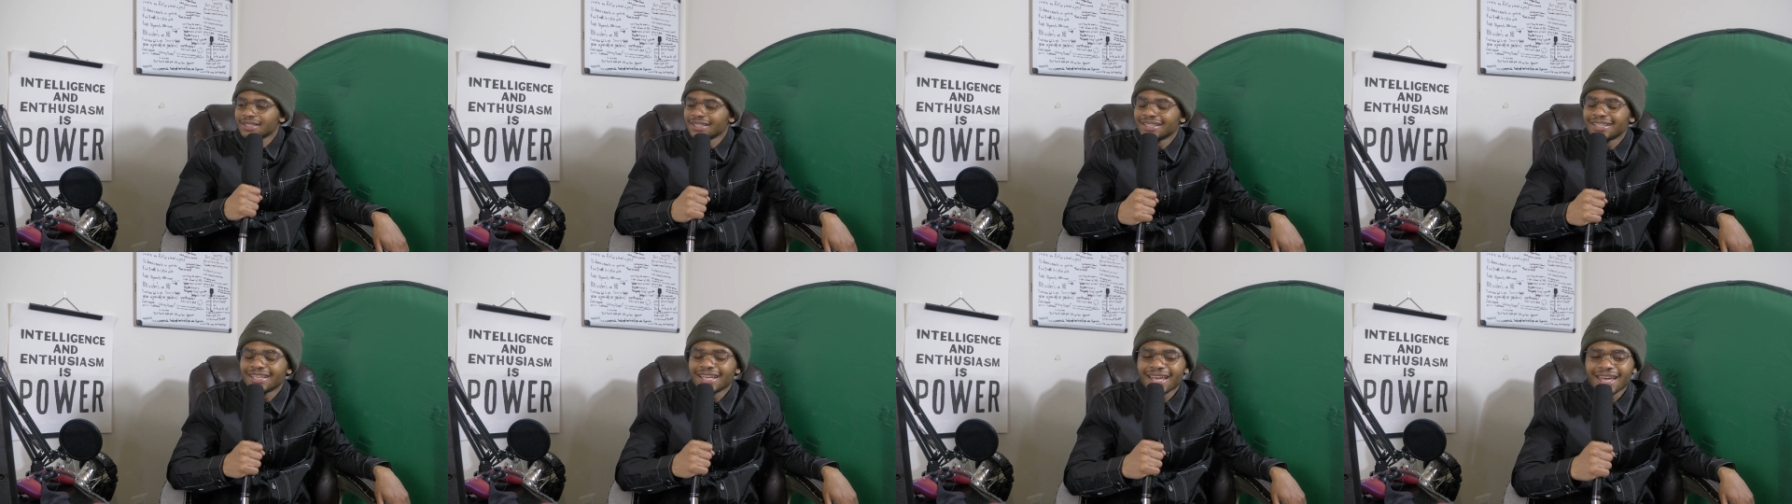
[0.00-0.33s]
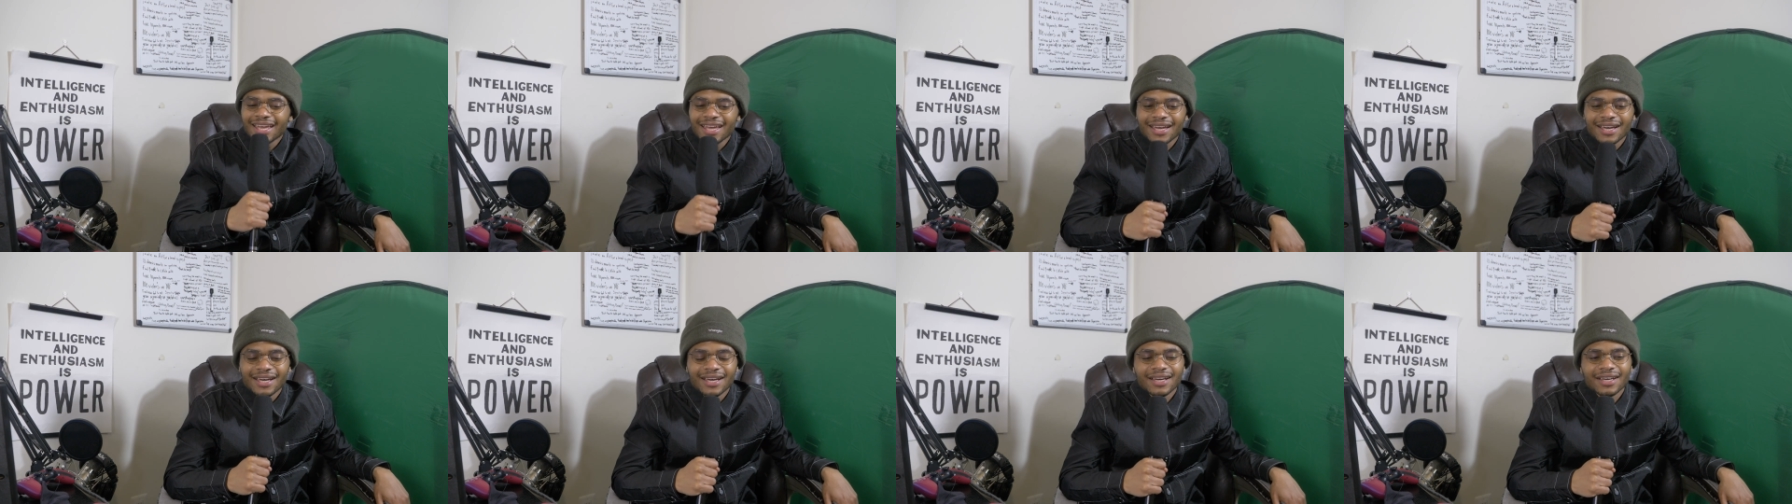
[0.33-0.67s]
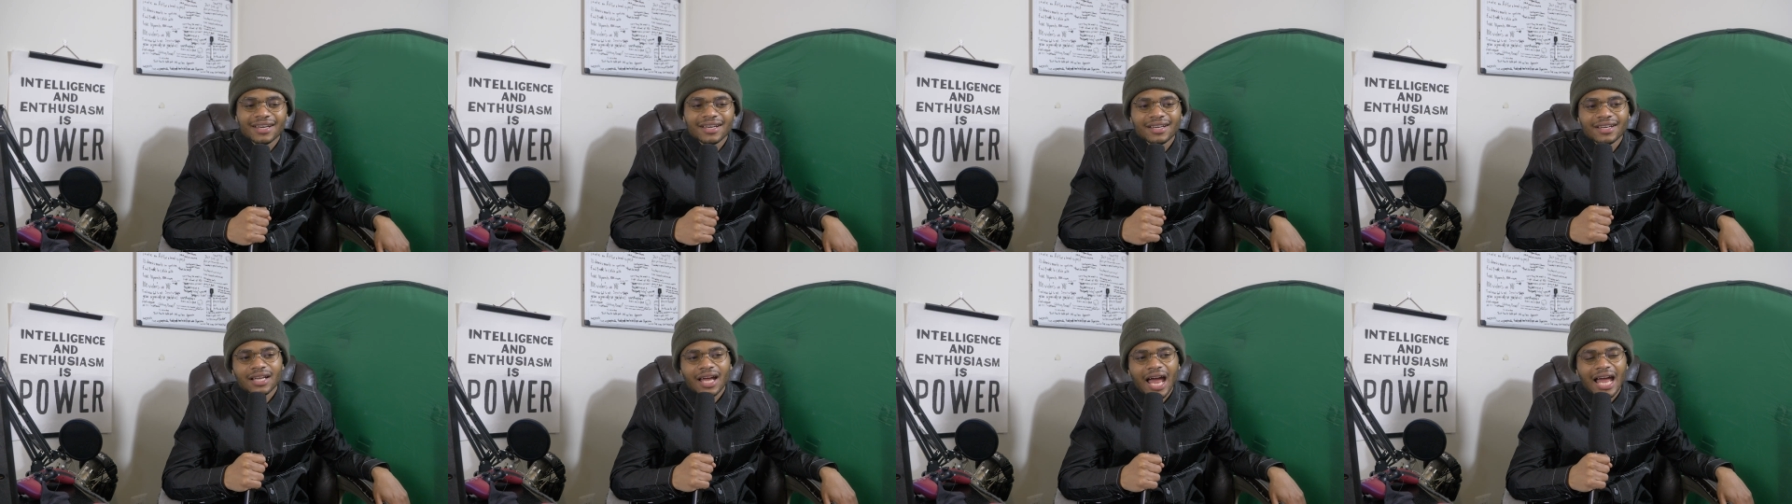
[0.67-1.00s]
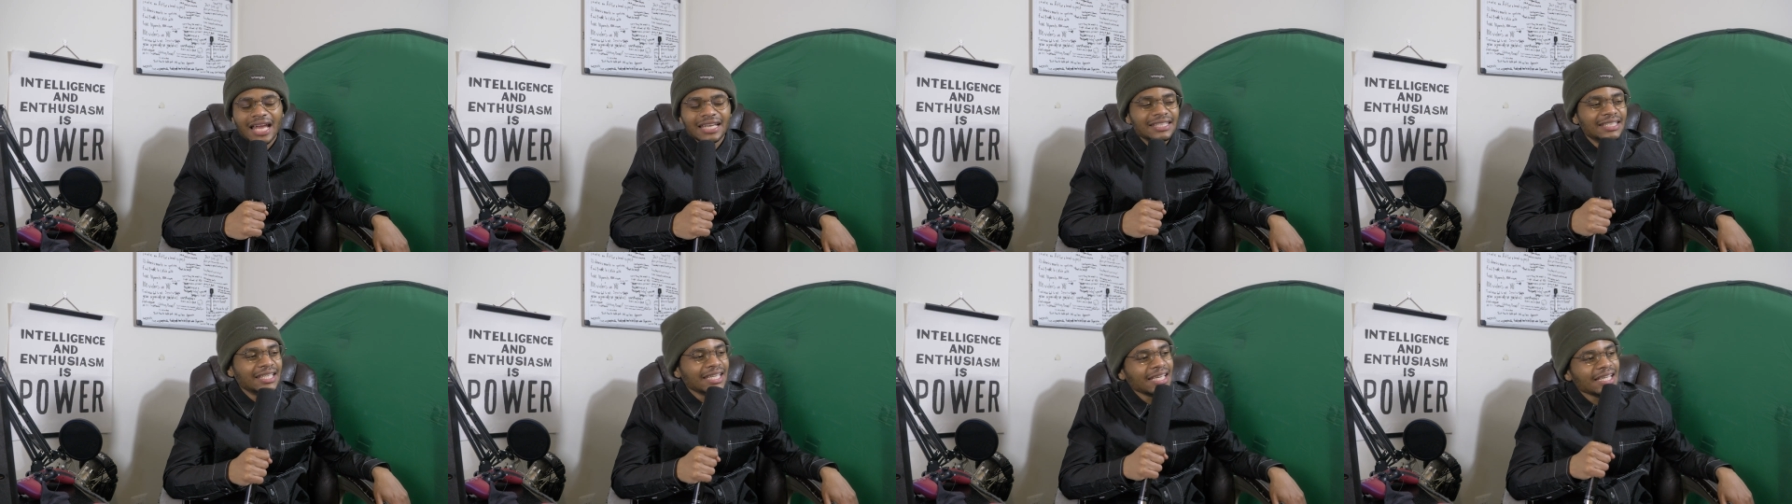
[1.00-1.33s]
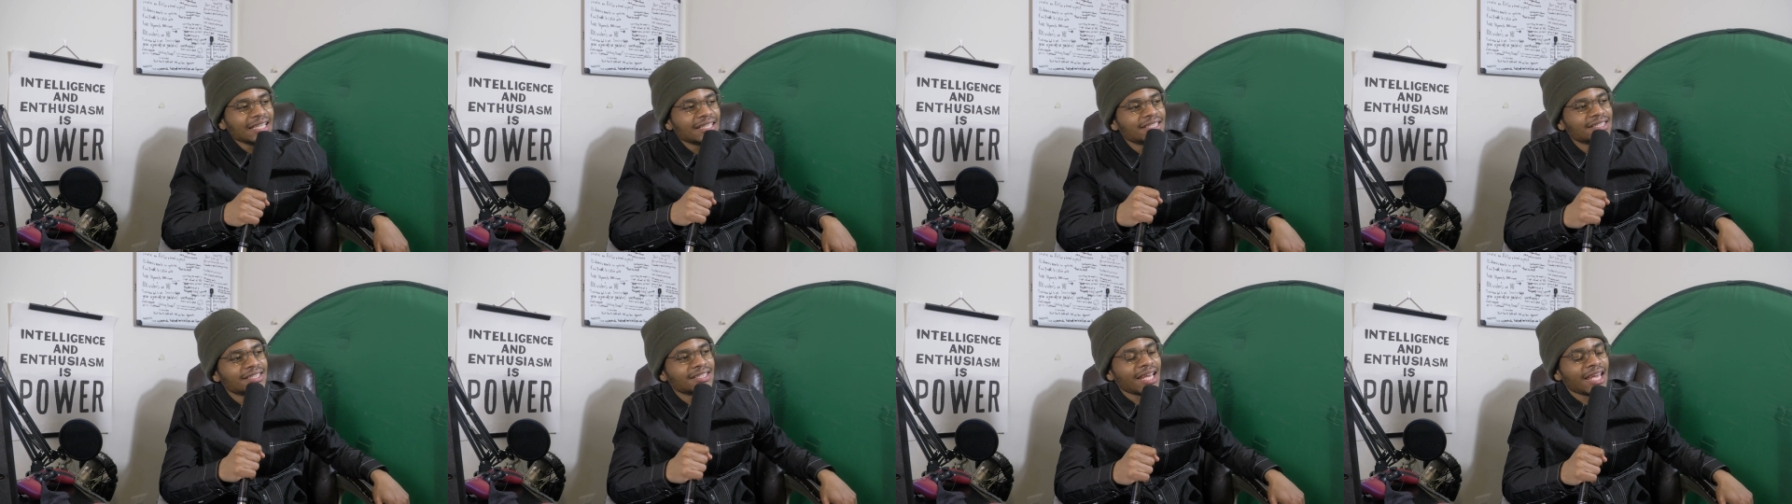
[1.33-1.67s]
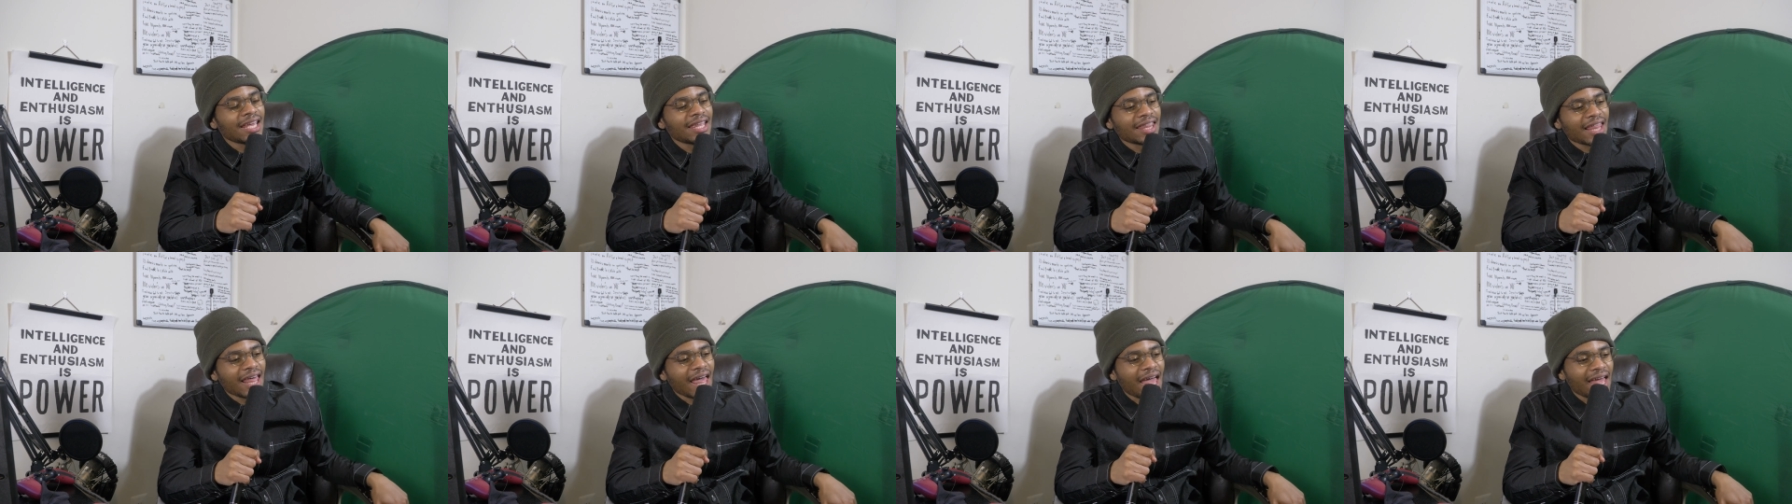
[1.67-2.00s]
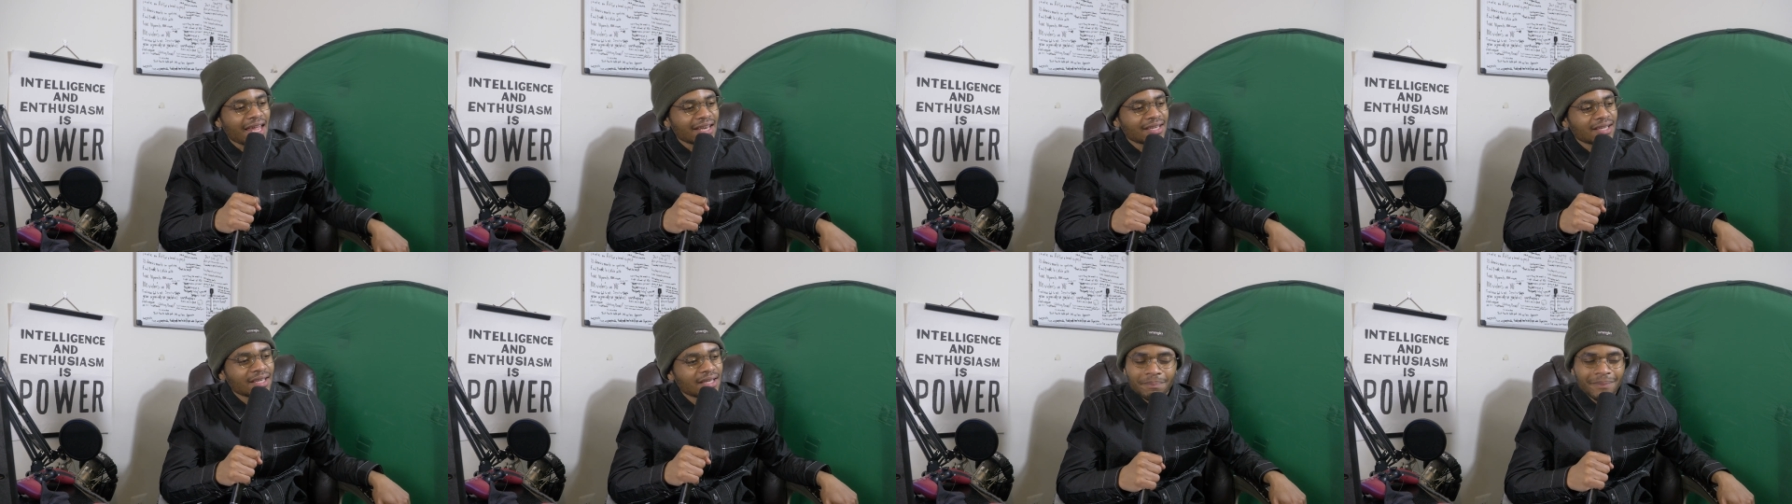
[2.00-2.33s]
Yeah, I did say that.